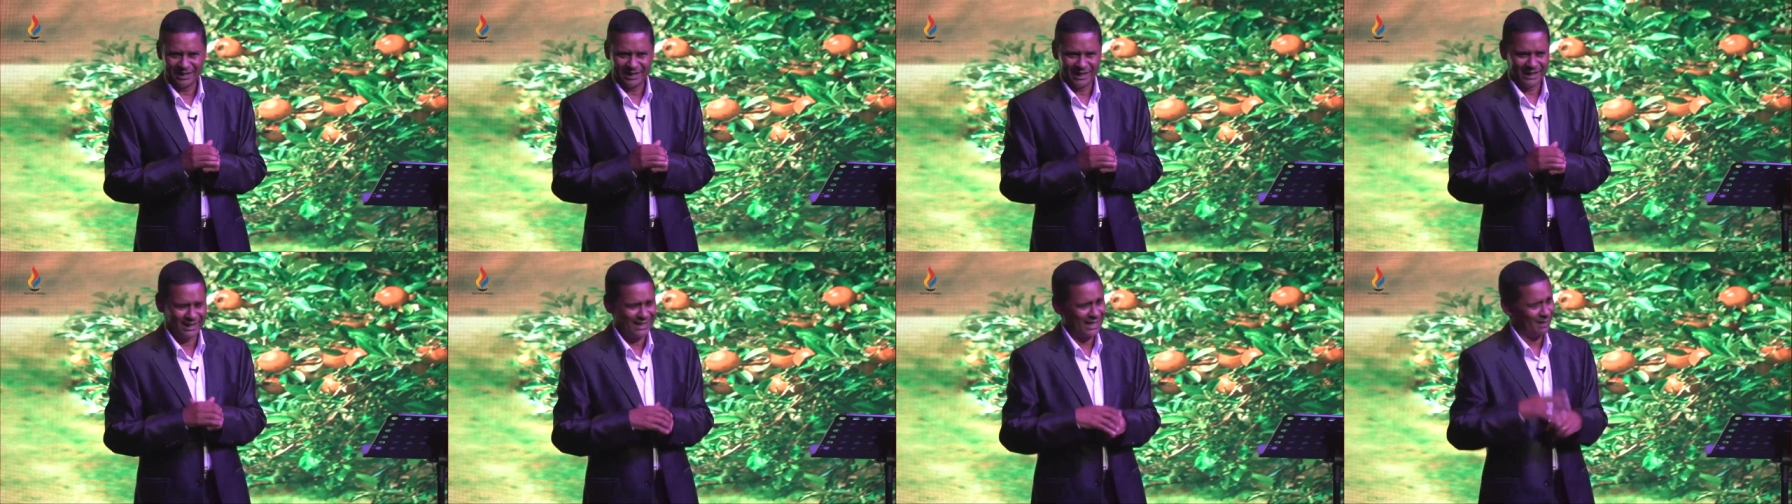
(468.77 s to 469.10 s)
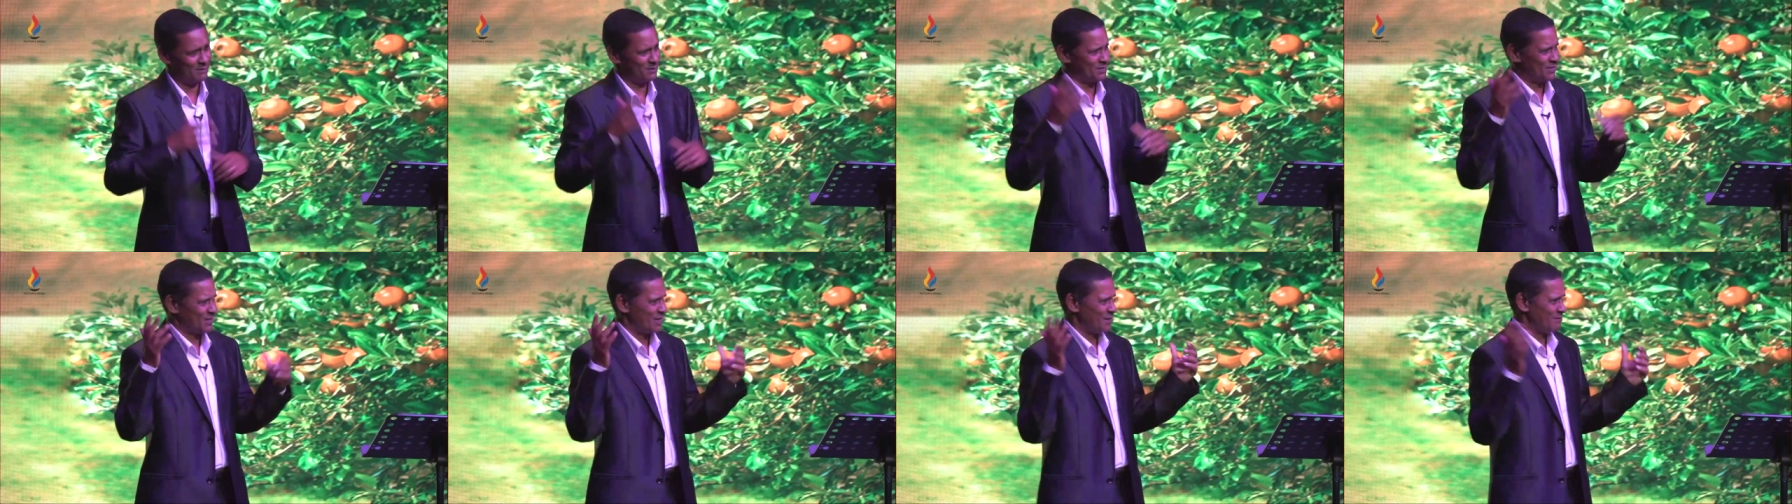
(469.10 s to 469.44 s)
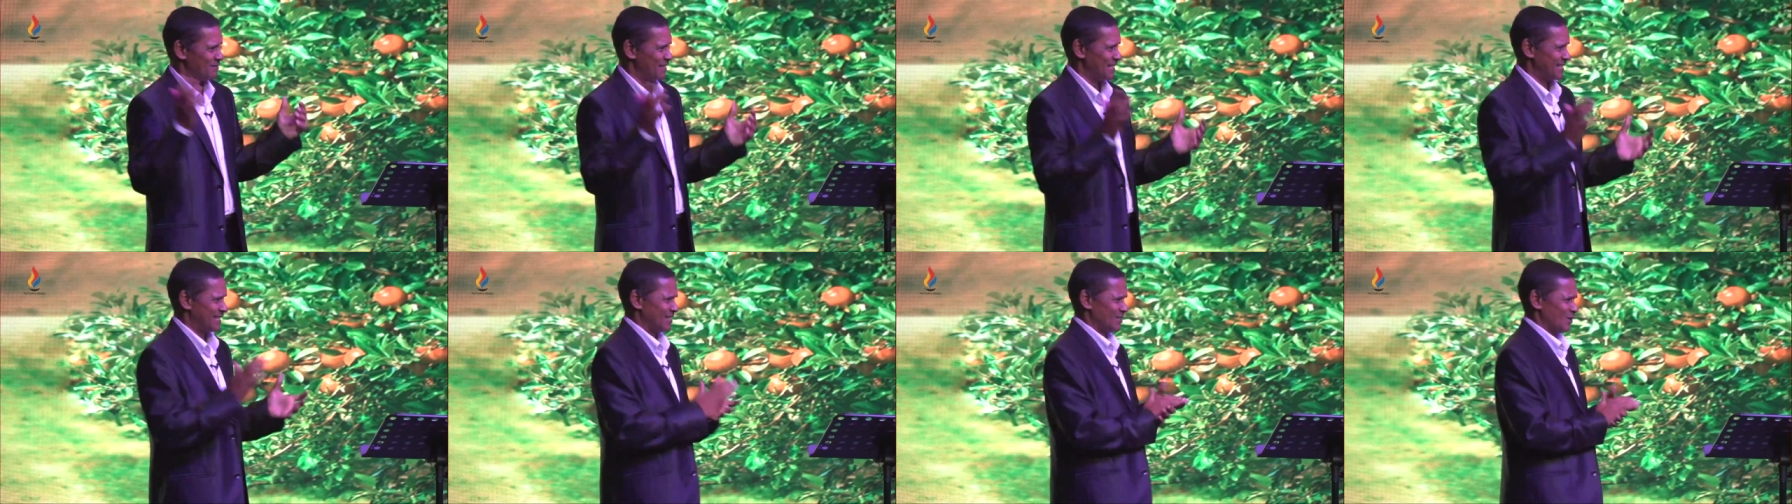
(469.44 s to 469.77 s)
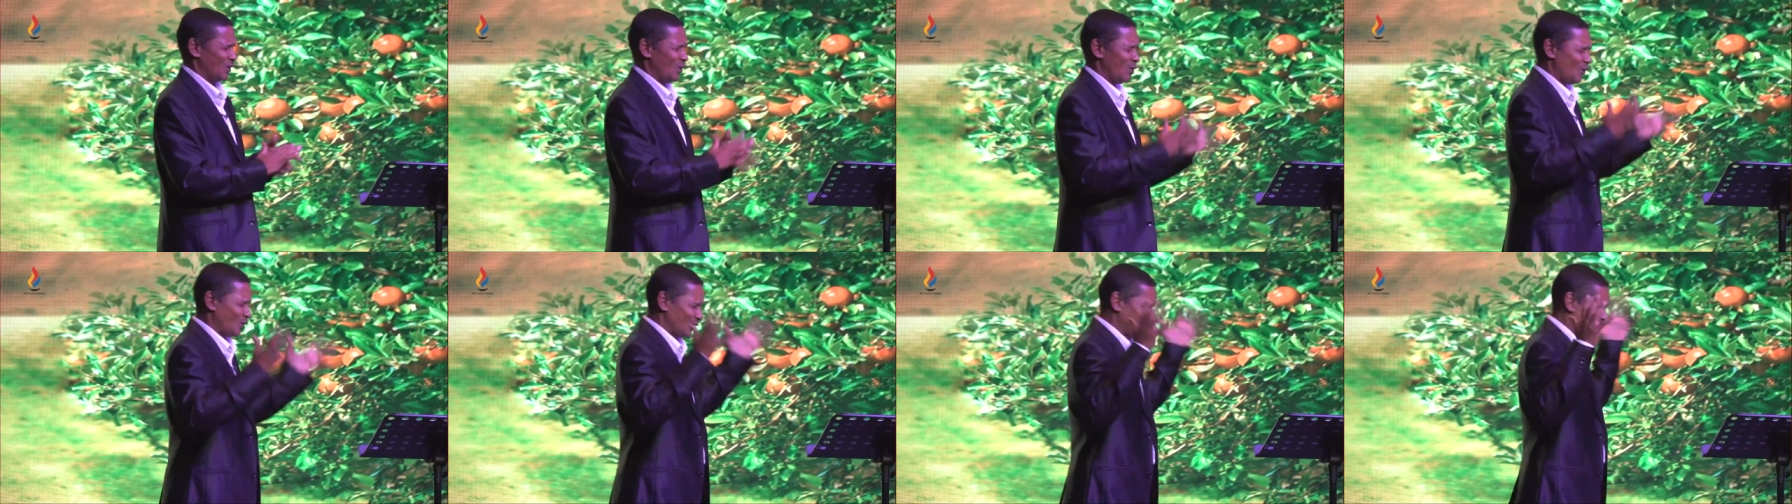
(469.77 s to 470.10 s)
He comes to them and he says,
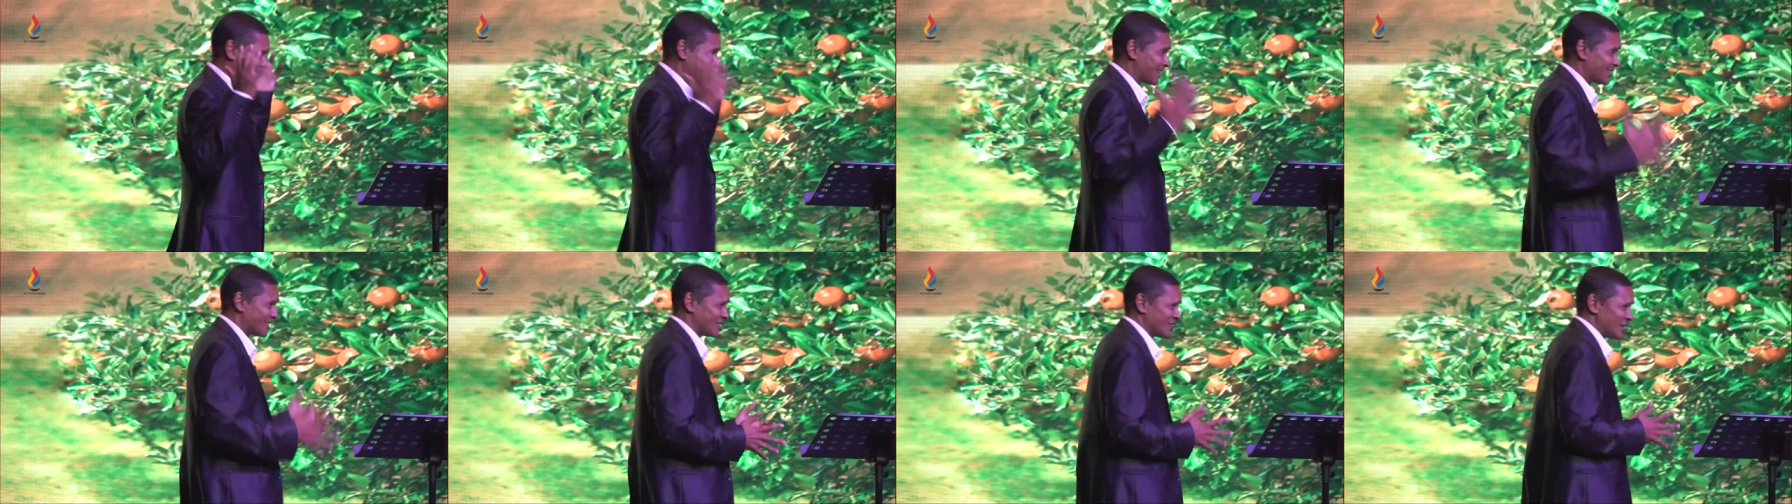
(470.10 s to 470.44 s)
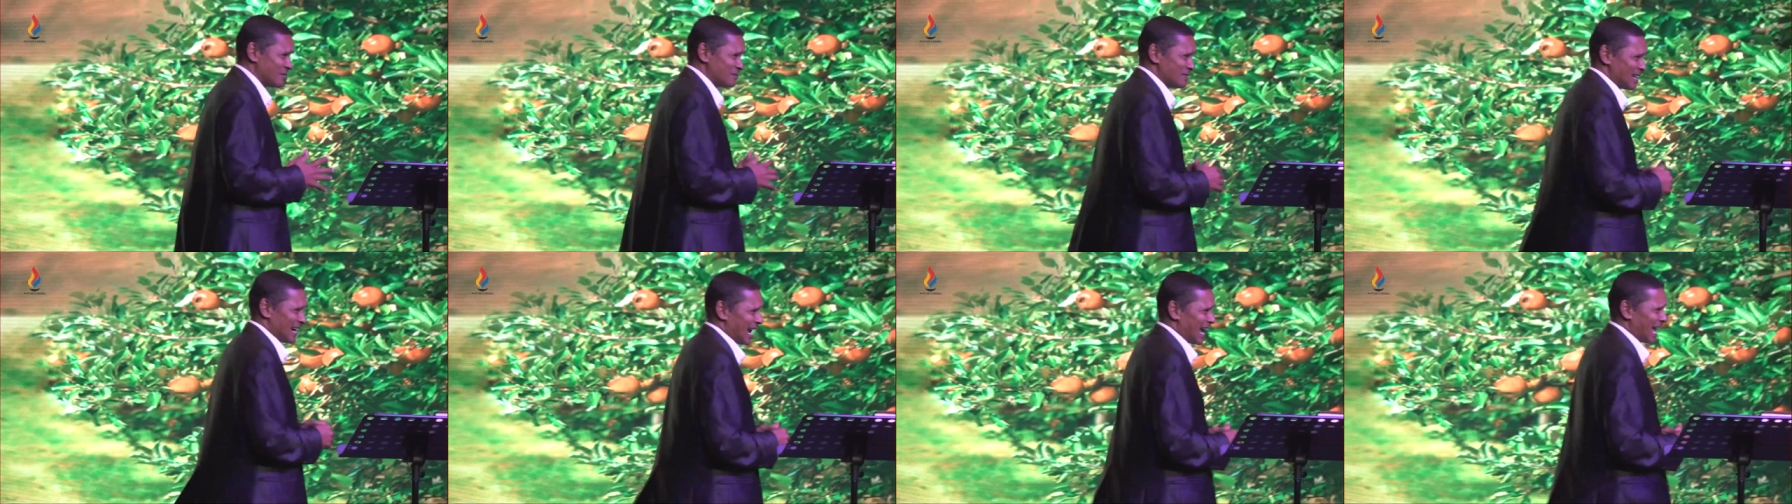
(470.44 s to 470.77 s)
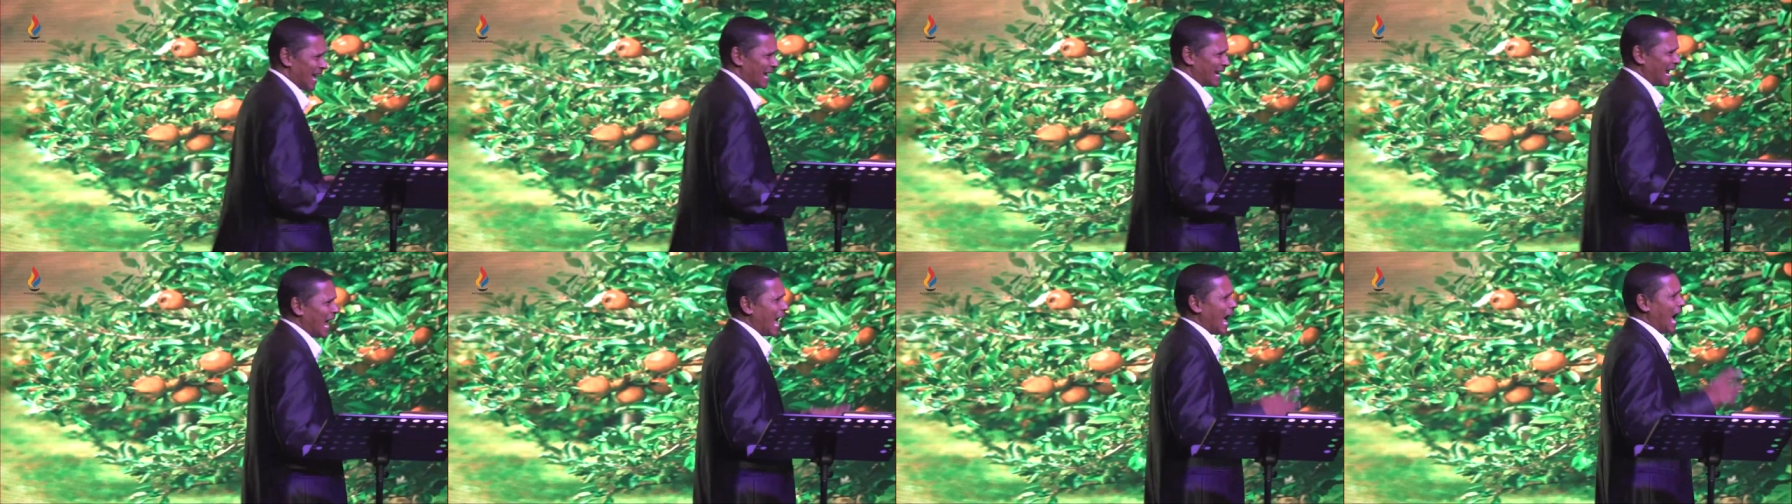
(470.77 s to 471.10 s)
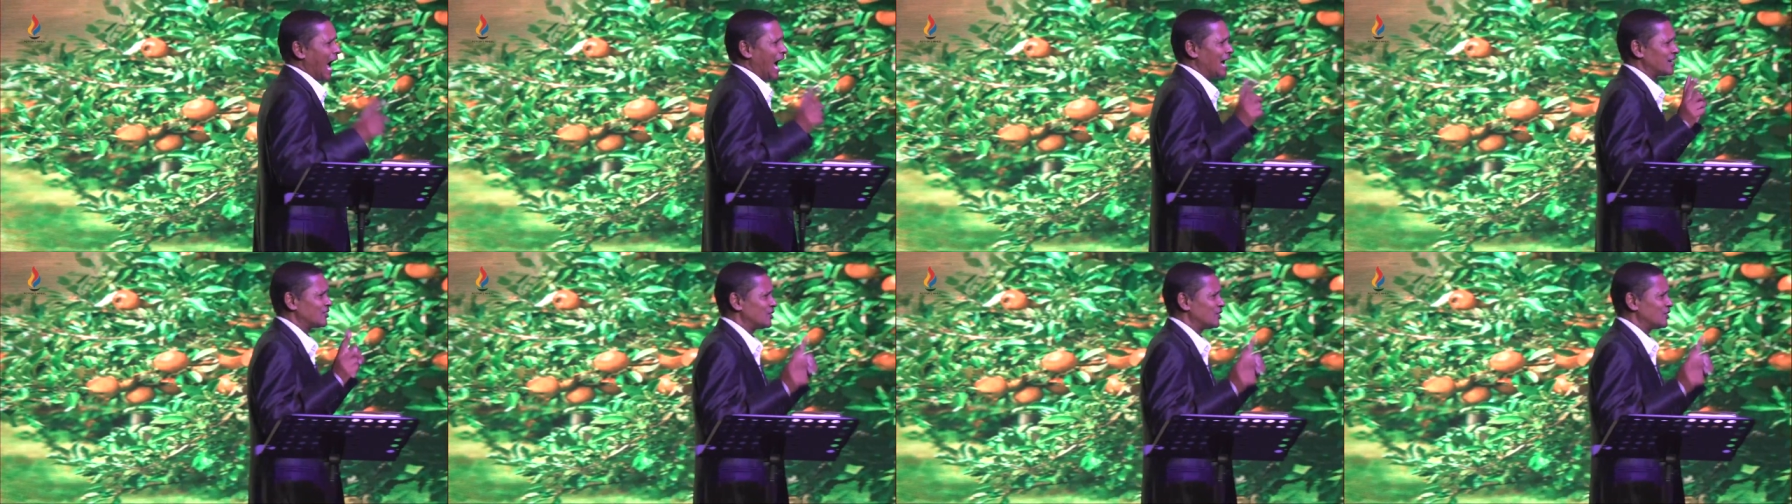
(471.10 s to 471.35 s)
Oh, another dream that I had. I